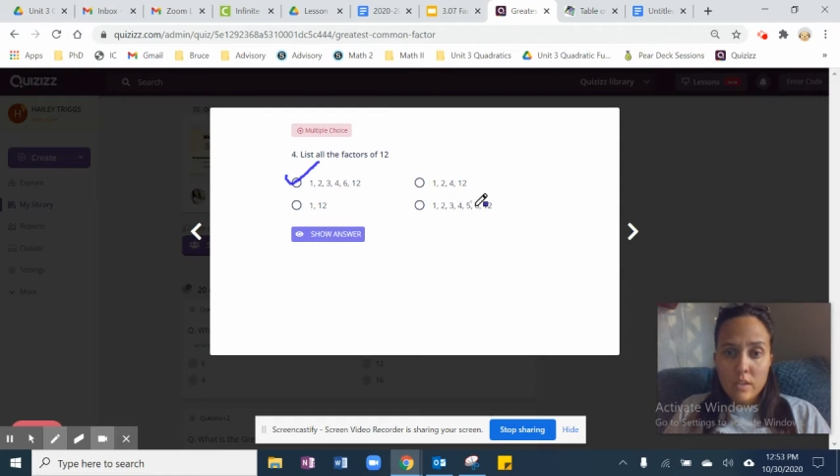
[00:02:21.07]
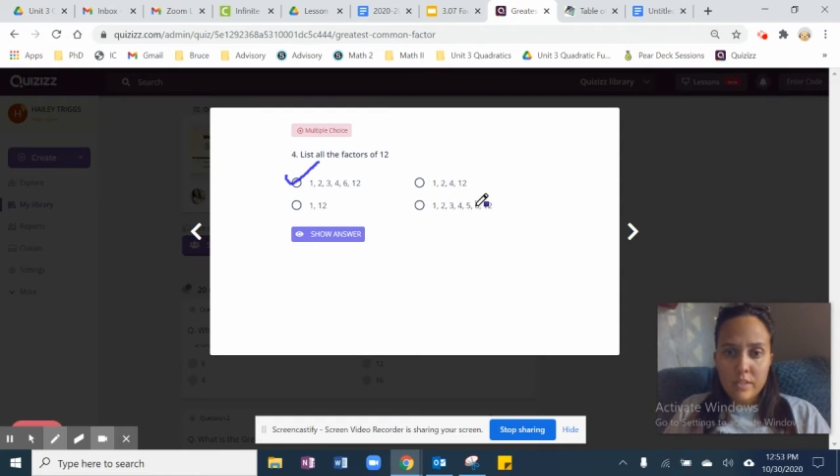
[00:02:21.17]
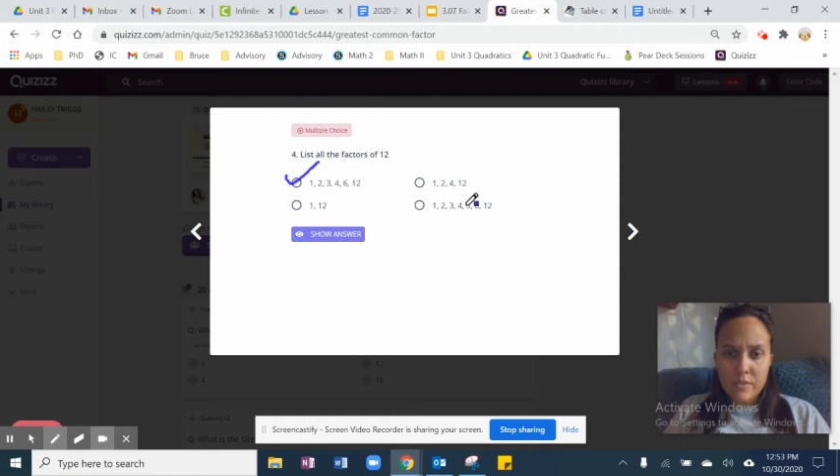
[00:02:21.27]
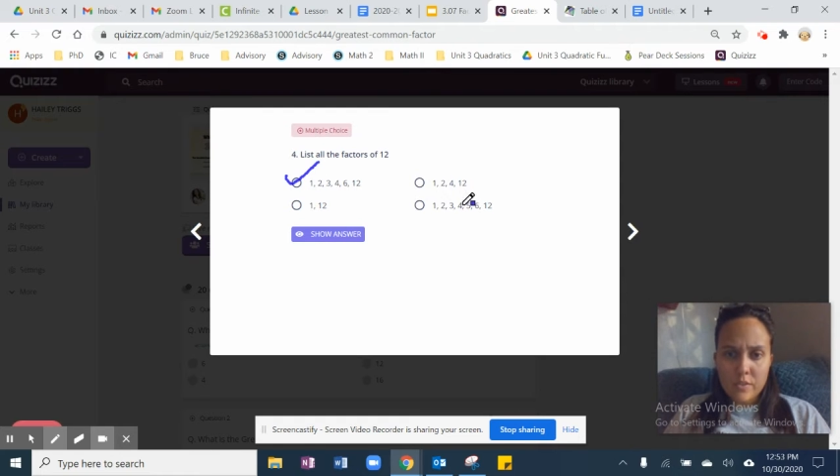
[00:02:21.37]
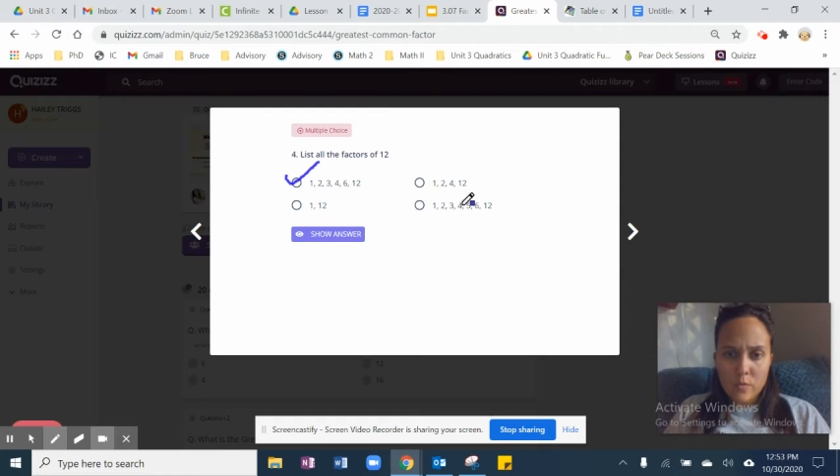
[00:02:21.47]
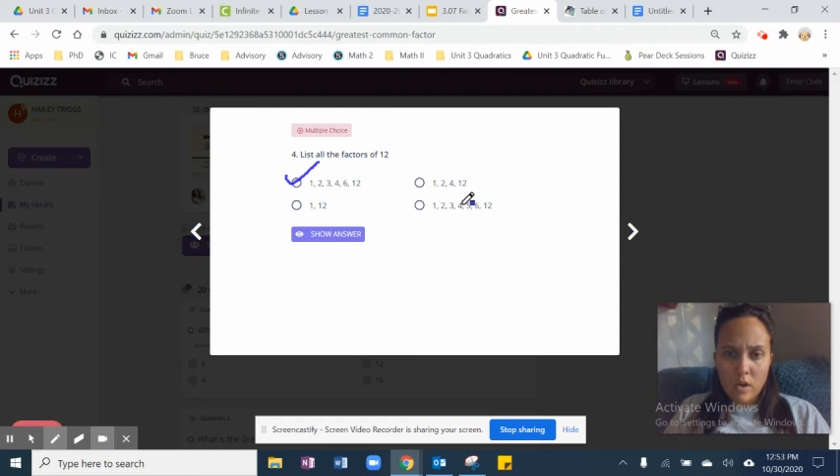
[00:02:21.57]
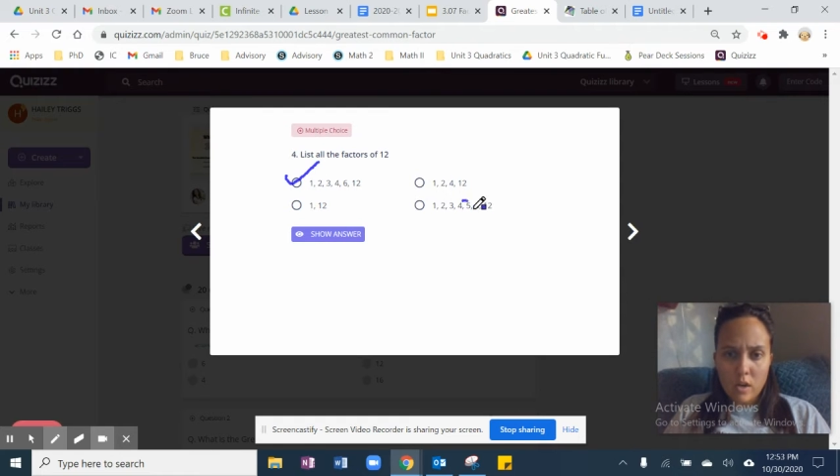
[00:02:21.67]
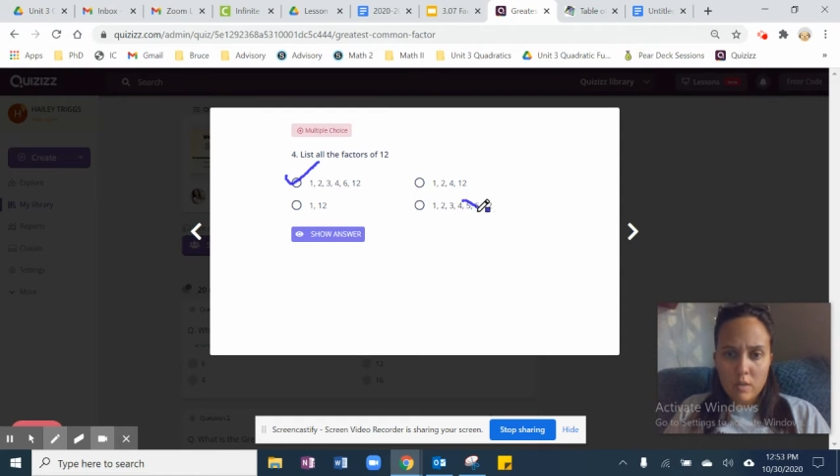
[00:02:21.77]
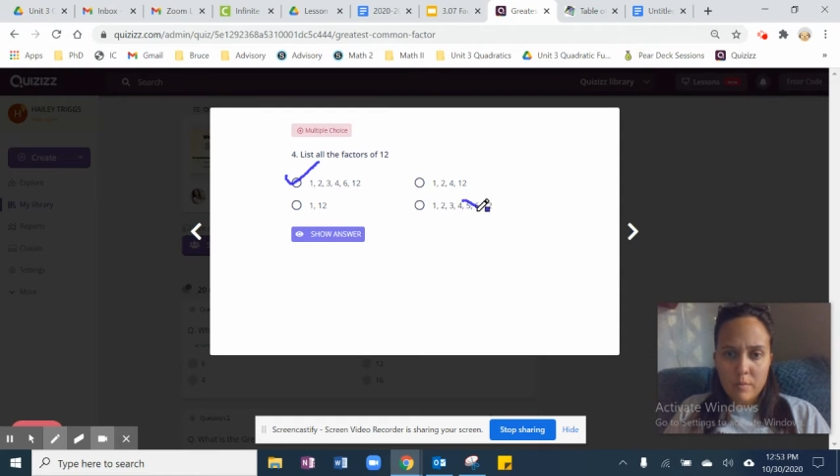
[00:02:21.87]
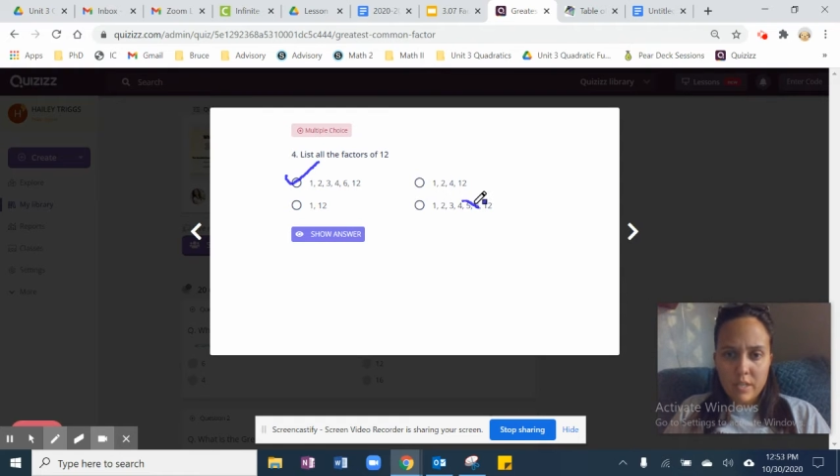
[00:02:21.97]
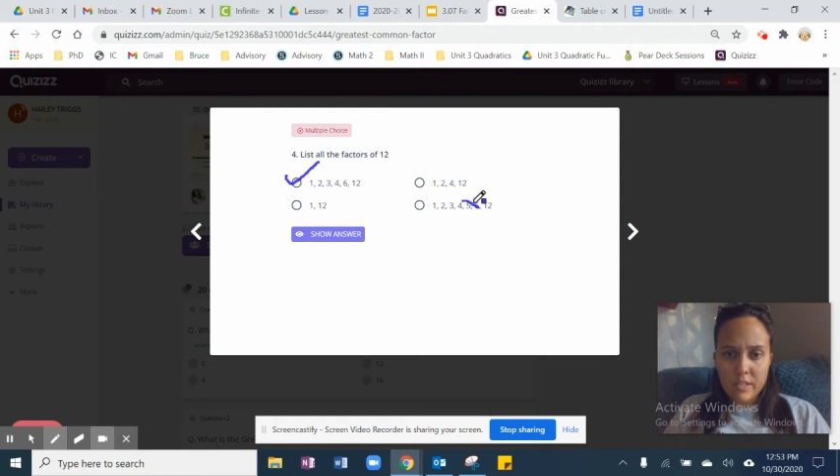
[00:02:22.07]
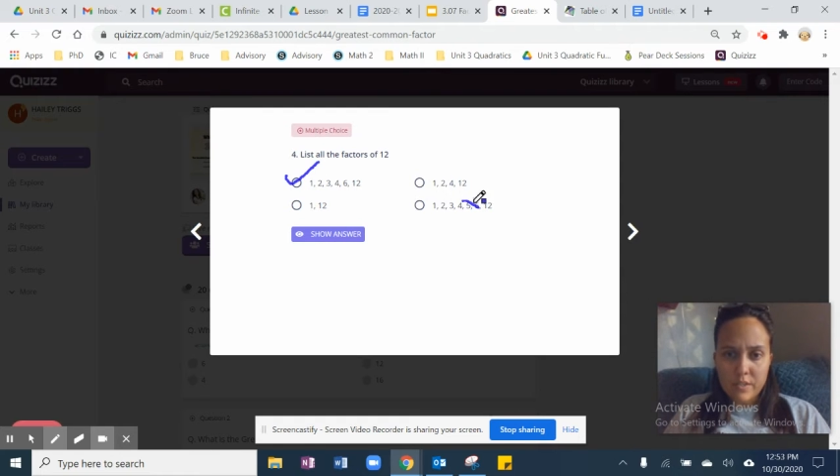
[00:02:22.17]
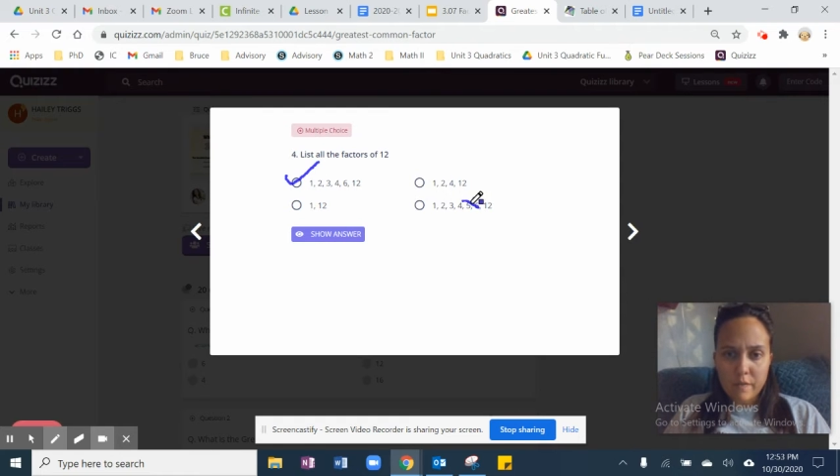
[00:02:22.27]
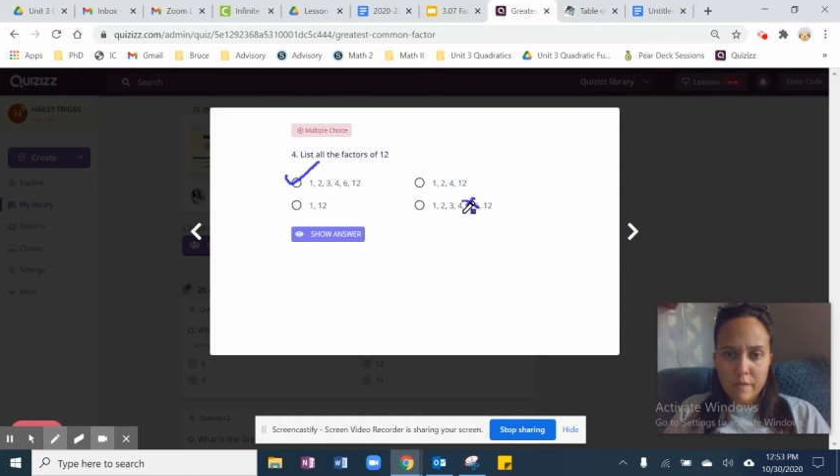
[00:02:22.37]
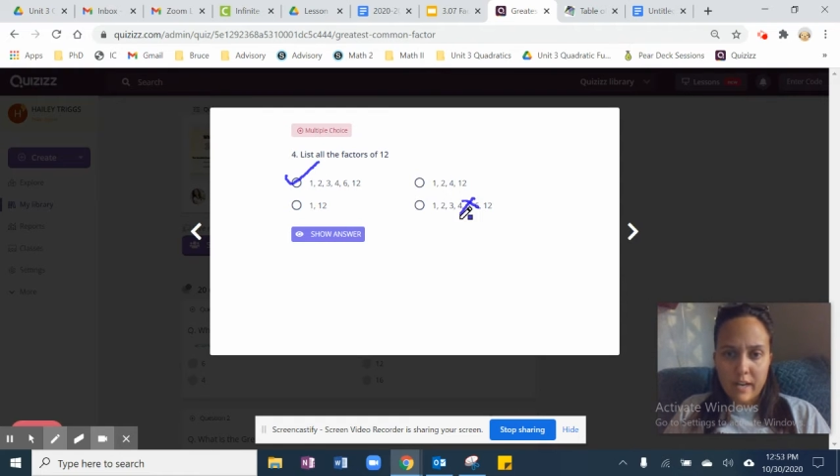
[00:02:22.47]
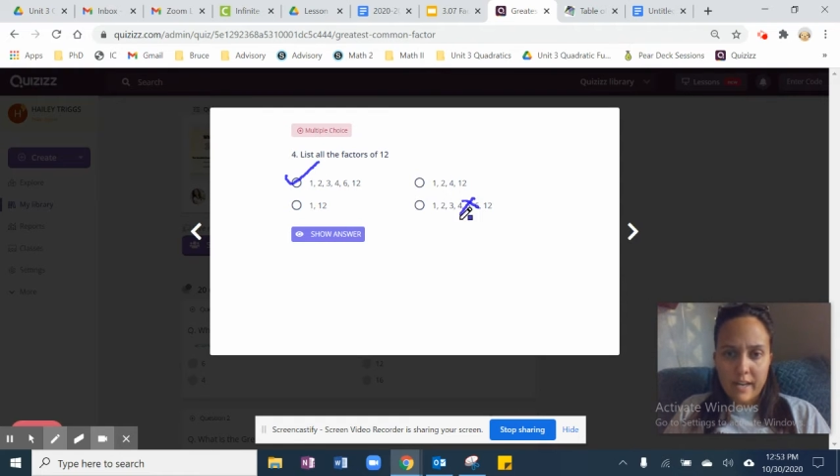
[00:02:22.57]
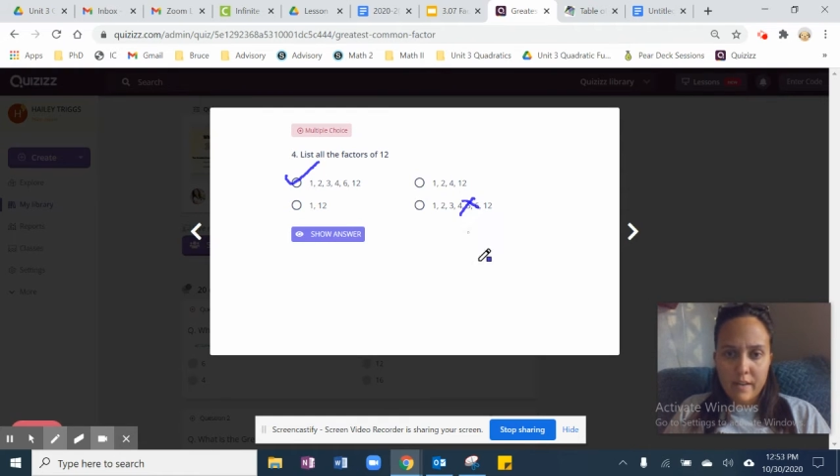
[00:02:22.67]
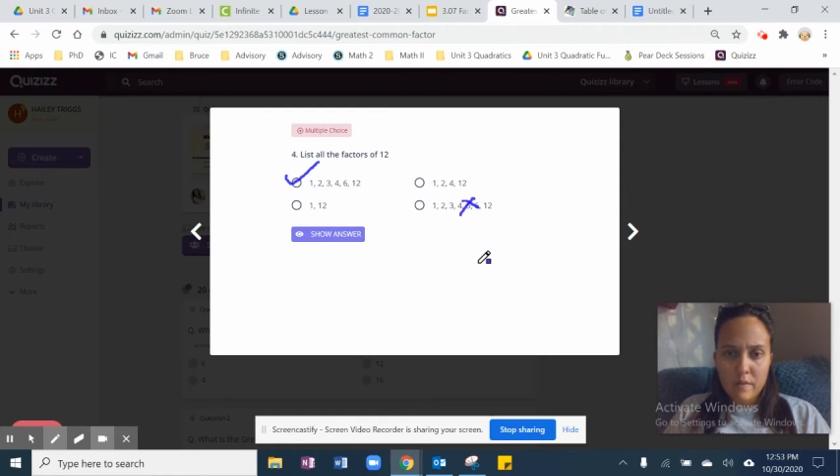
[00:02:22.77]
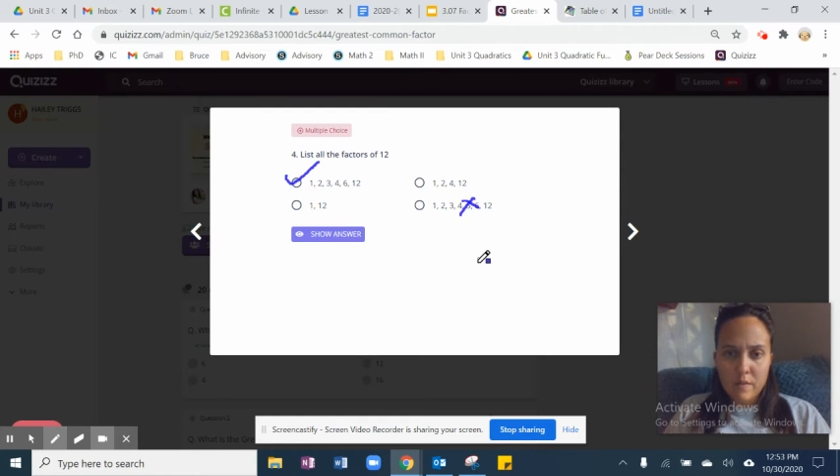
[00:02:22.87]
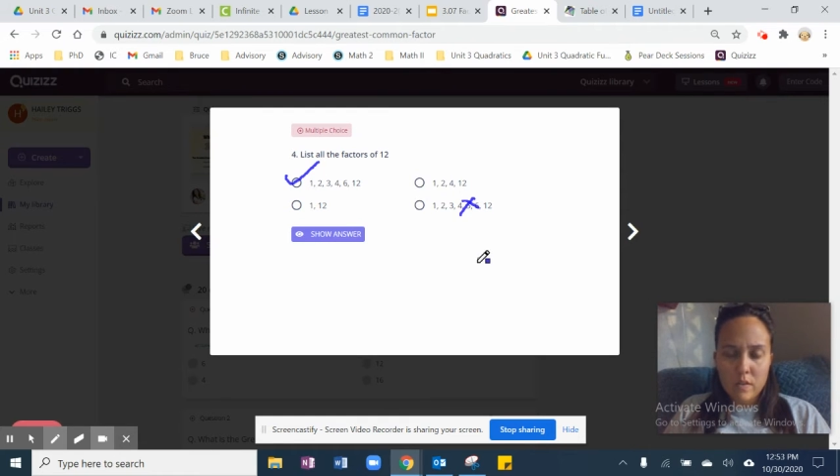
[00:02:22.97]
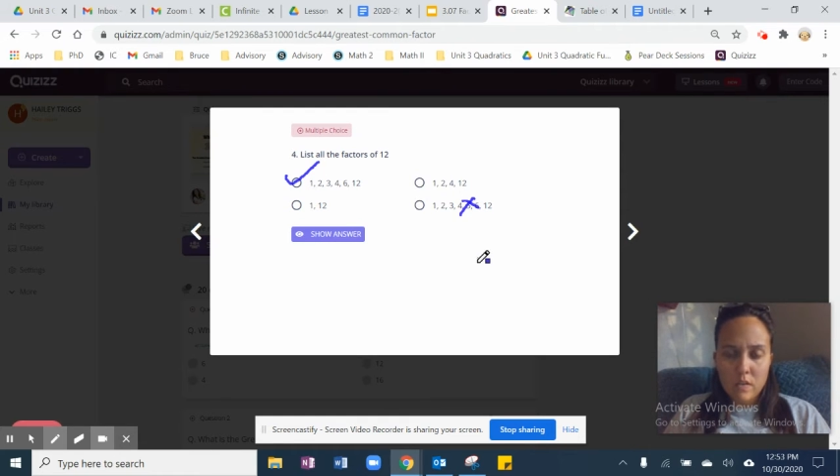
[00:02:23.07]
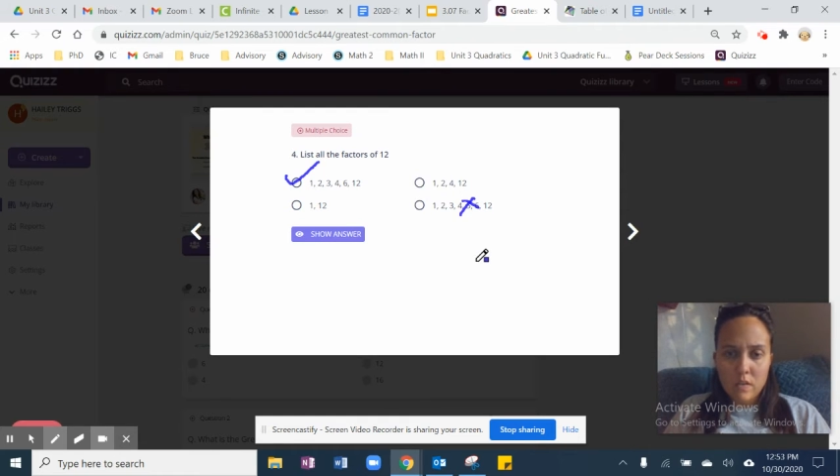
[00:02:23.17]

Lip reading: This is wrong because of 5.